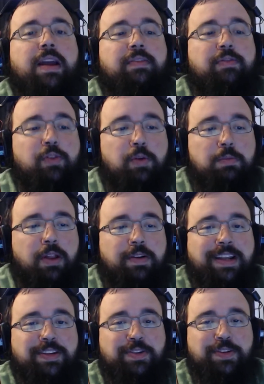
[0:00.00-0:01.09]
a full blown
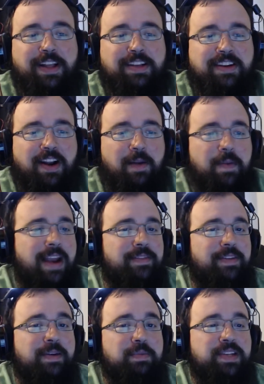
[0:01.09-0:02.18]
history lesson on. I'm not even
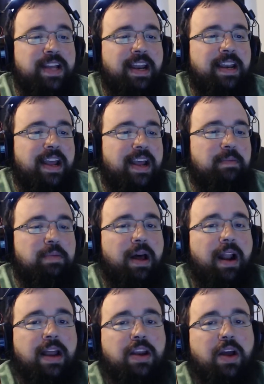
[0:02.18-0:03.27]
going to pretend,
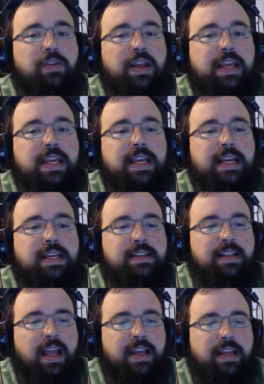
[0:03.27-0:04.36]
but I know that he is
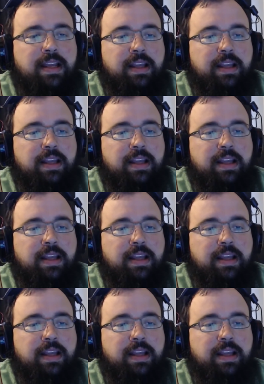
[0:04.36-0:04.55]
like.